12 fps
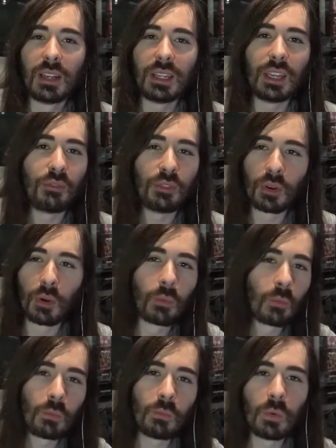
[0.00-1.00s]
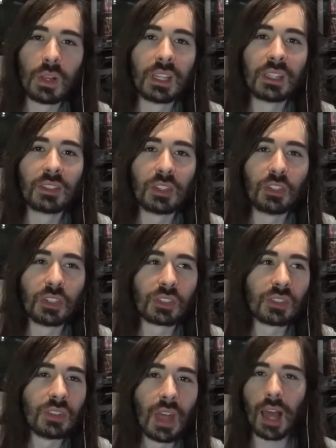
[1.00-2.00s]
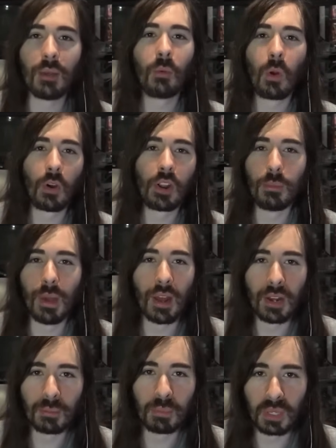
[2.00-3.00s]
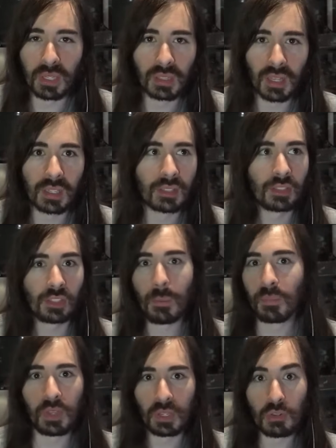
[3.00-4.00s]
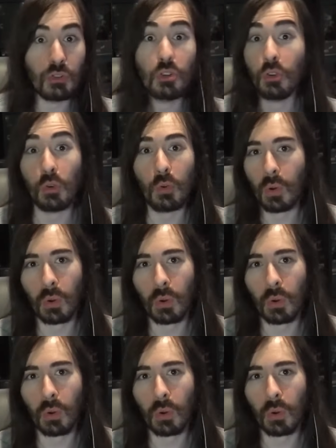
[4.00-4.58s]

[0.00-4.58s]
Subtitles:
if you're willing to just not worry about it being like something new